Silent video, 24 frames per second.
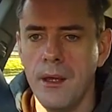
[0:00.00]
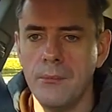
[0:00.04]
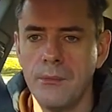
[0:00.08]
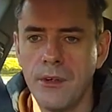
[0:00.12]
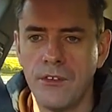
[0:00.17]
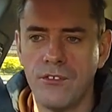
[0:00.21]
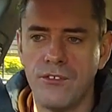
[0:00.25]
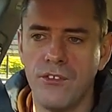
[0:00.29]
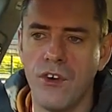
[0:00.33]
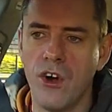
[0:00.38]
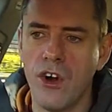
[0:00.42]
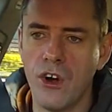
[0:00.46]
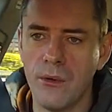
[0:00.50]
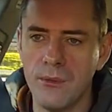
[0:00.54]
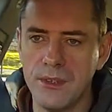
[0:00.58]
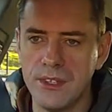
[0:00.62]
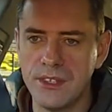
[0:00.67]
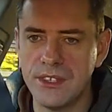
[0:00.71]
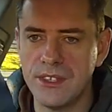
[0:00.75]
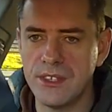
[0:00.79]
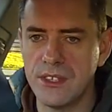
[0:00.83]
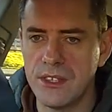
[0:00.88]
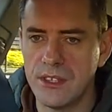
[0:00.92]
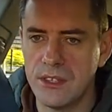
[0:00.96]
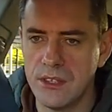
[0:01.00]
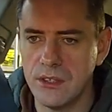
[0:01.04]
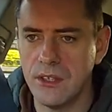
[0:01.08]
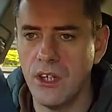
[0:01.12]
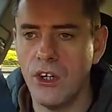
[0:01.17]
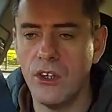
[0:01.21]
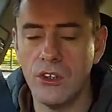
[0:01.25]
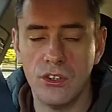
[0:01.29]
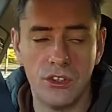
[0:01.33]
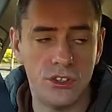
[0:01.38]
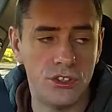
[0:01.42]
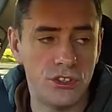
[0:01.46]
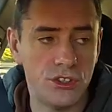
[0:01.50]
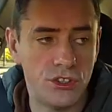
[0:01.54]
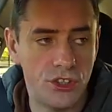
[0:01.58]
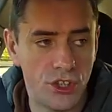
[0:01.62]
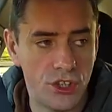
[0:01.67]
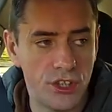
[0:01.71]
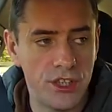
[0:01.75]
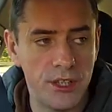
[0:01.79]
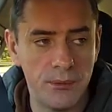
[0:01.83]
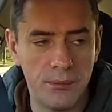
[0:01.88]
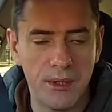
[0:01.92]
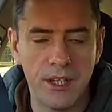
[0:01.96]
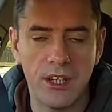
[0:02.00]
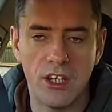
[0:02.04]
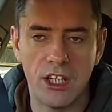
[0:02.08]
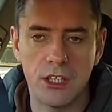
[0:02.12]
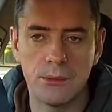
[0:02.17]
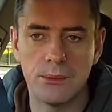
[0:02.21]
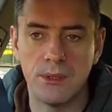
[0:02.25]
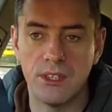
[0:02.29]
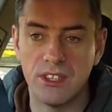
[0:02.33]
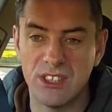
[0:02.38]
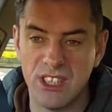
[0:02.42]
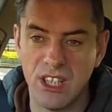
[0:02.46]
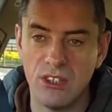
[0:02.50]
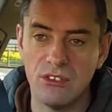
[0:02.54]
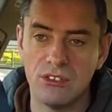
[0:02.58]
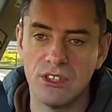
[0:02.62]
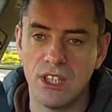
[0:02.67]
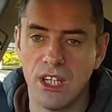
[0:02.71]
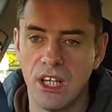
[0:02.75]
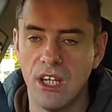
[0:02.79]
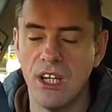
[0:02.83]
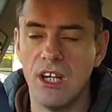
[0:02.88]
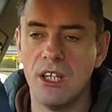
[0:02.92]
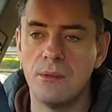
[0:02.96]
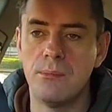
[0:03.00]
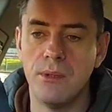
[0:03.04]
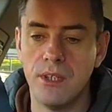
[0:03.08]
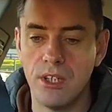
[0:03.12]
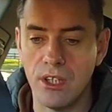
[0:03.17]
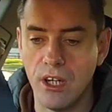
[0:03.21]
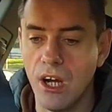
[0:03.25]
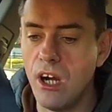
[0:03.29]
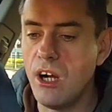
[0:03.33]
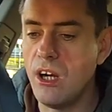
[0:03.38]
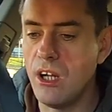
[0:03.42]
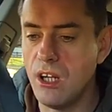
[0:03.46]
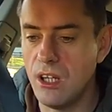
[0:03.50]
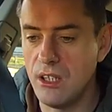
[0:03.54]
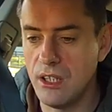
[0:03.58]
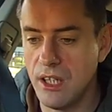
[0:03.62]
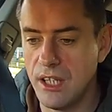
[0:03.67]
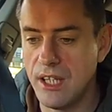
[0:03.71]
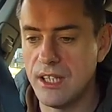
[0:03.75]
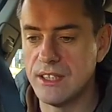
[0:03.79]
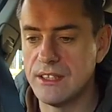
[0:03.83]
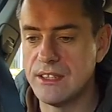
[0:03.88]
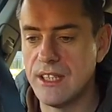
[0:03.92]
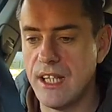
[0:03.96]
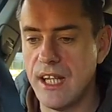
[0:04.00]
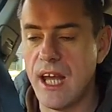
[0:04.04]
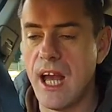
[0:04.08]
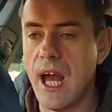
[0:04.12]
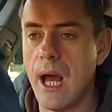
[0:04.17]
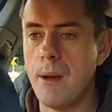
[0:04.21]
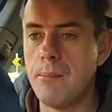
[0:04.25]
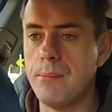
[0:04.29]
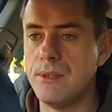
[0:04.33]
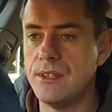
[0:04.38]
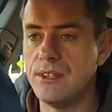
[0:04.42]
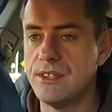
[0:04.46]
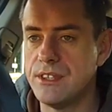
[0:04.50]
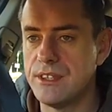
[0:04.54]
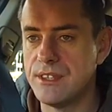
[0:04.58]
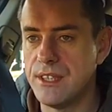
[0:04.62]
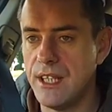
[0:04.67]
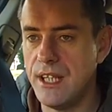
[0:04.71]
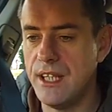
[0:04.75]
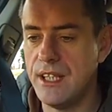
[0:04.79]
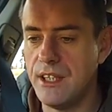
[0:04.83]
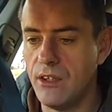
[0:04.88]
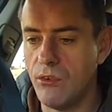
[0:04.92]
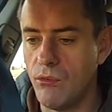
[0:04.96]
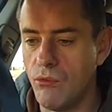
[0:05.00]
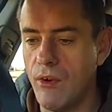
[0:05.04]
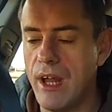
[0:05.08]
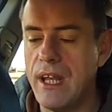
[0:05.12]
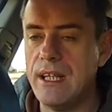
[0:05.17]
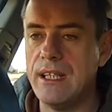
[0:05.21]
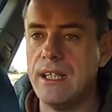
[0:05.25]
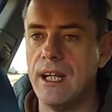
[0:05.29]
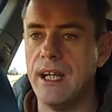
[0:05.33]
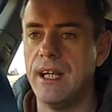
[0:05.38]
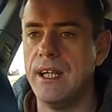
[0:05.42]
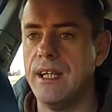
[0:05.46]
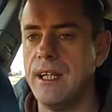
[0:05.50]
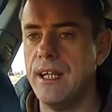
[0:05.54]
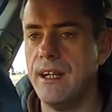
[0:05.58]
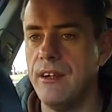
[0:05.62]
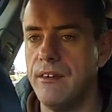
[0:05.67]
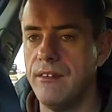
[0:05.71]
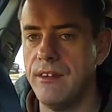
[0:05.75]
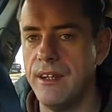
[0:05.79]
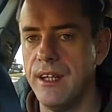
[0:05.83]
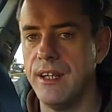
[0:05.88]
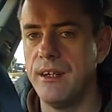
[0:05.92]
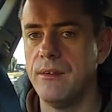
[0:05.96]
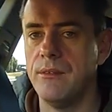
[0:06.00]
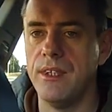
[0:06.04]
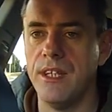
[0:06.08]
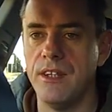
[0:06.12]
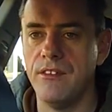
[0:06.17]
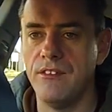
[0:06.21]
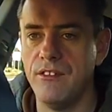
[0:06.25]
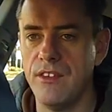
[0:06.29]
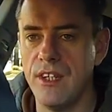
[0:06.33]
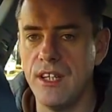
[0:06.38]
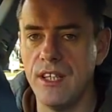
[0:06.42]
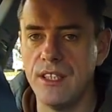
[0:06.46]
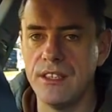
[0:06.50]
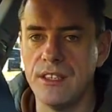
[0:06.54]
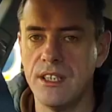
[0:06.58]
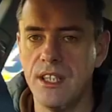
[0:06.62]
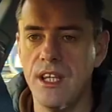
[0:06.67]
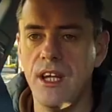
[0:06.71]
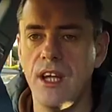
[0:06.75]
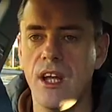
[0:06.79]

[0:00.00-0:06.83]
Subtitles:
Performance, 130 brake horsepower sounds like a lot, but it all, like I say, happens in the red line area when you feel it.